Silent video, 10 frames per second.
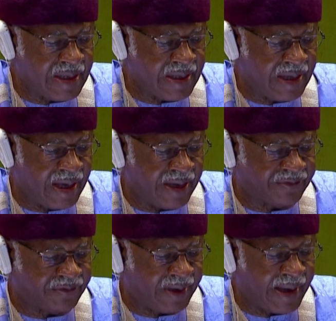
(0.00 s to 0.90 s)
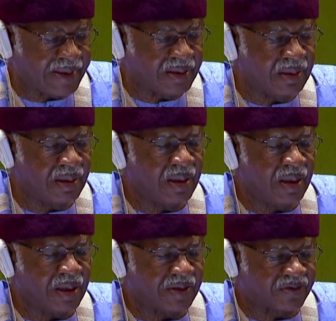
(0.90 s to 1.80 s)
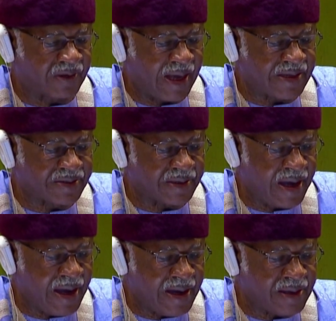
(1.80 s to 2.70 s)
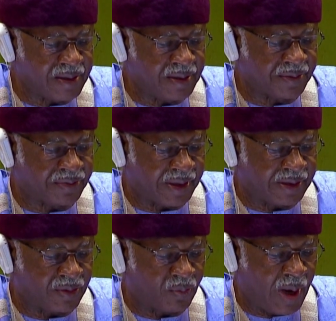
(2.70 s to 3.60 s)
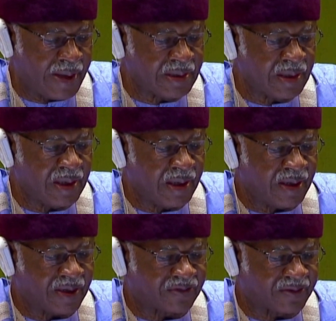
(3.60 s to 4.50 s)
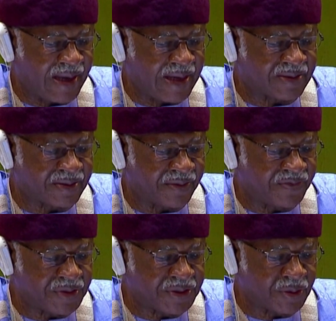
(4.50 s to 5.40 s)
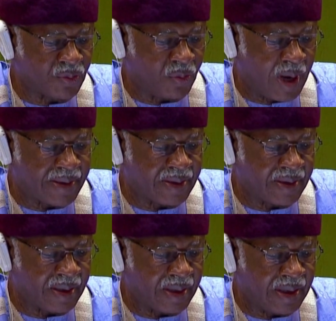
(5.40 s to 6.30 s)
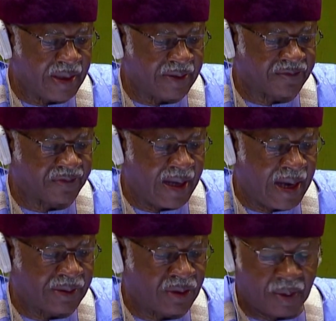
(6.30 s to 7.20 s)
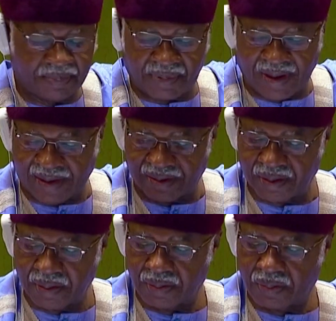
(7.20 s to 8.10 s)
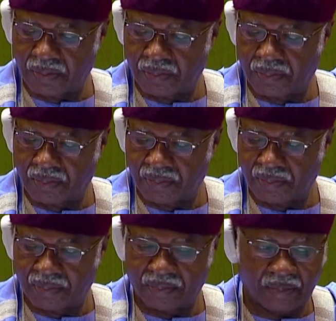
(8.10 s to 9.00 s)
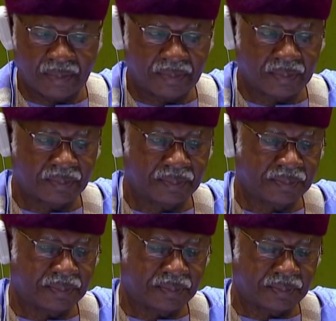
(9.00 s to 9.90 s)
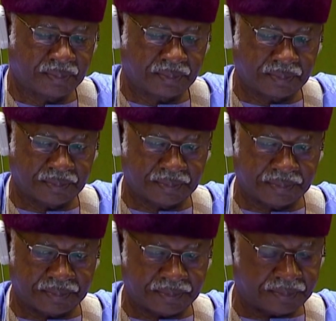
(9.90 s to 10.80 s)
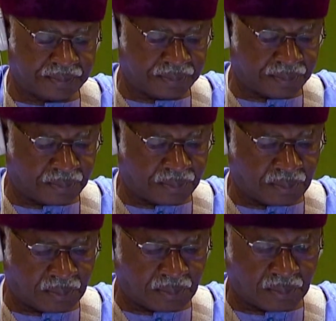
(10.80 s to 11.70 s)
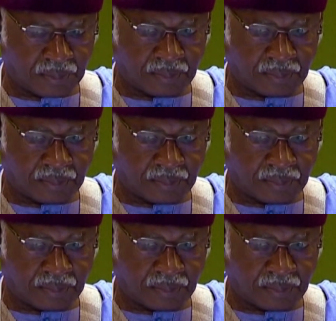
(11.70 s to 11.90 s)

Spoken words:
by the Palestinian Authority since it gained additional rights and privileges this month, including a seat among UN members in the Assembly Hall and the right to proposed draft resolutions.